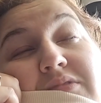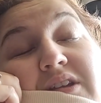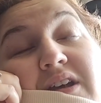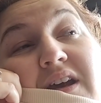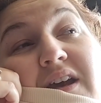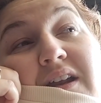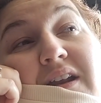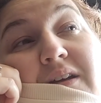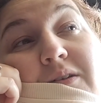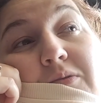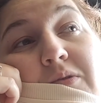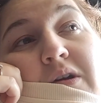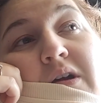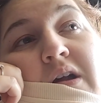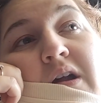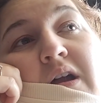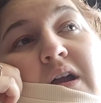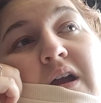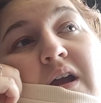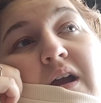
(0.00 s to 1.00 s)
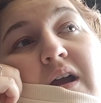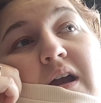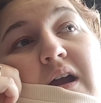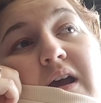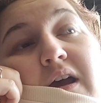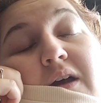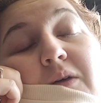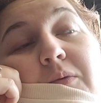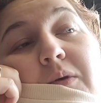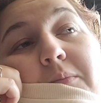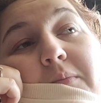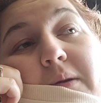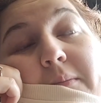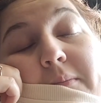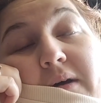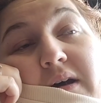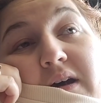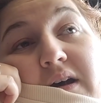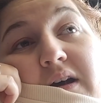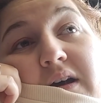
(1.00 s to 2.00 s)
to head out with my
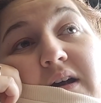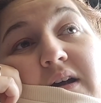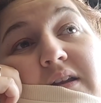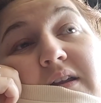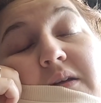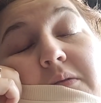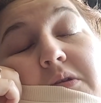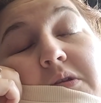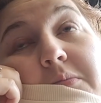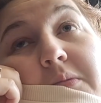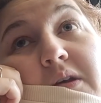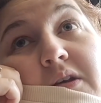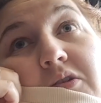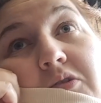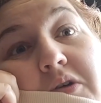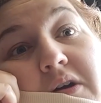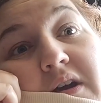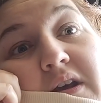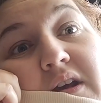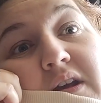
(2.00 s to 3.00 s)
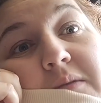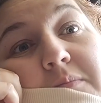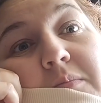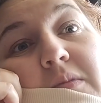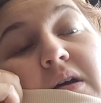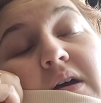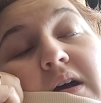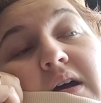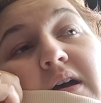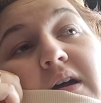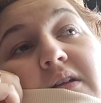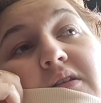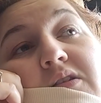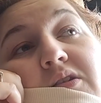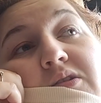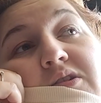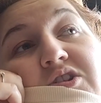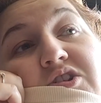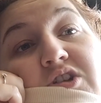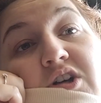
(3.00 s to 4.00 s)
ma and then to meet Graeme and
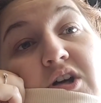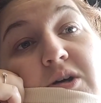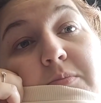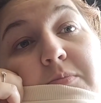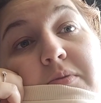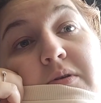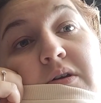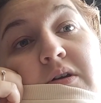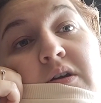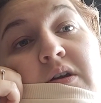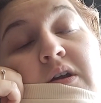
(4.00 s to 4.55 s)
do the shop.